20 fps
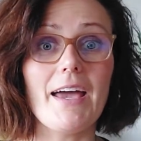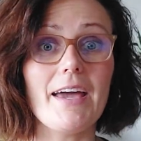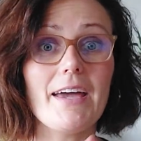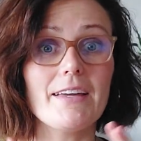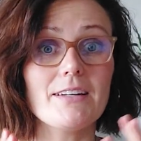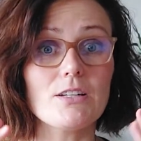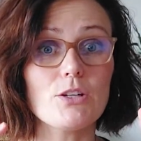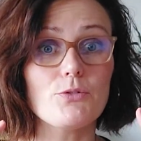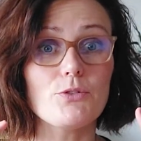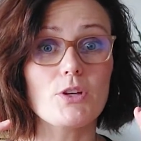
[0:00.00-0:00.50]

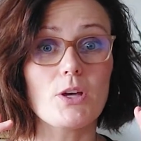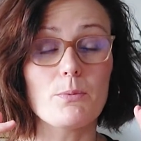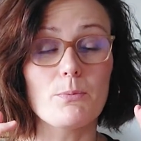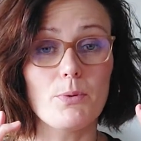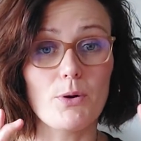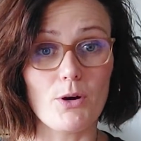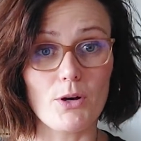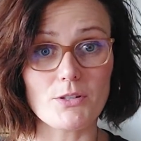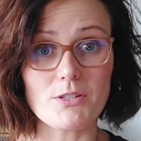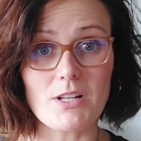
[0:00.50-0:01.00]
And if you can
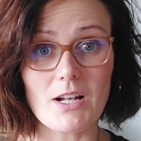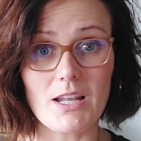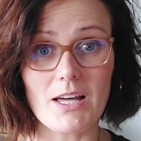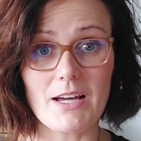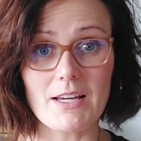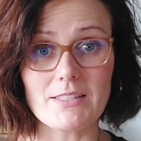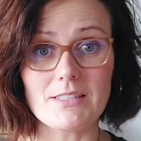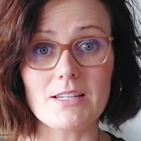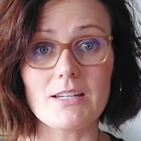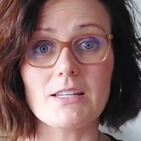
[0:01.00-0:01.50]

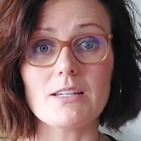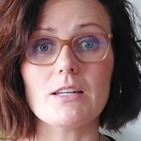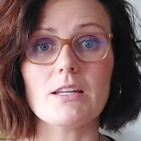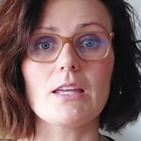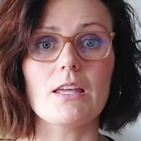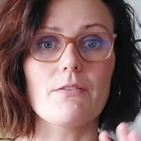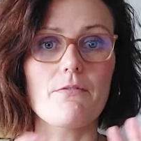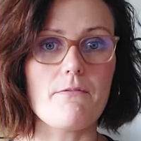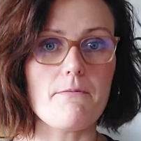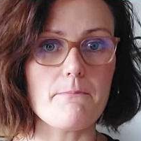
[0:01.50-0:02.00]
personalize it,
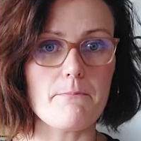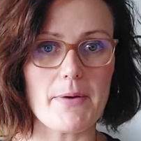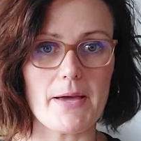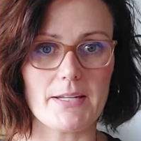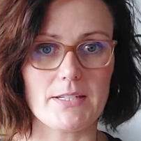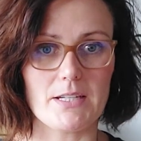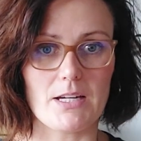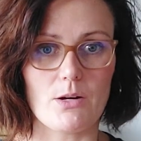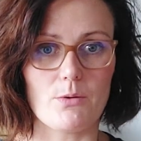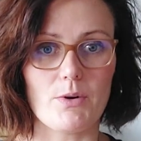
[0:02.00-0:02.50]
even
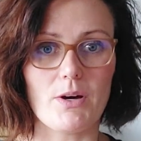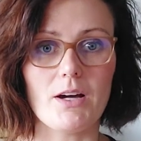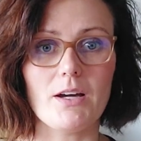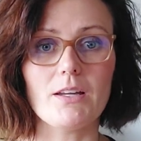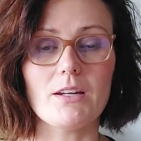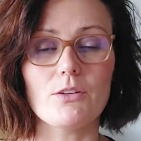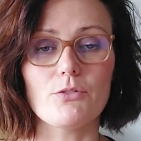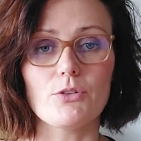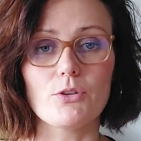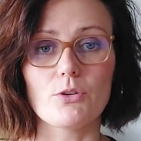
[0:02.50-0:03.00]
better,
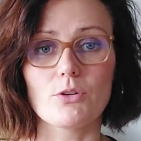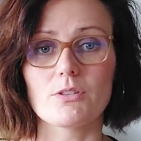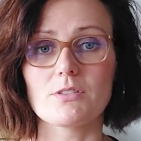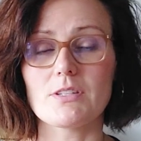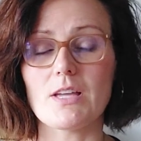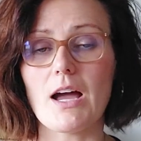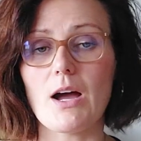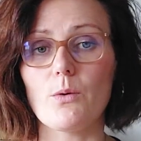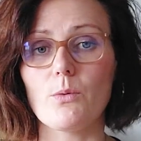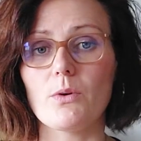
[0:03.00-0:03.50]
right? If you could
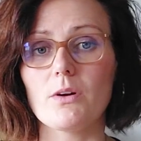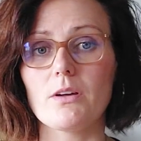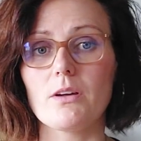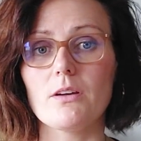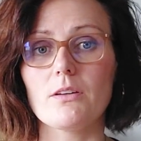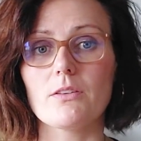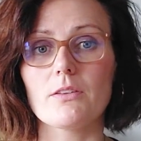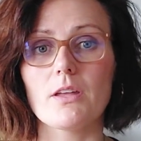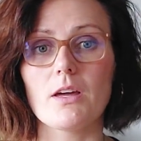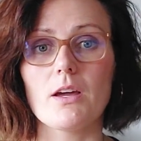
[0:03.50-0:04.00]
start
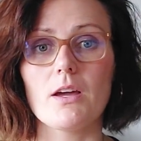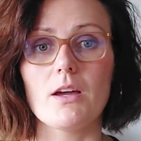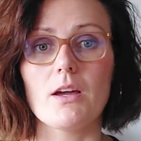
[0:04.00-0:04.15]
with,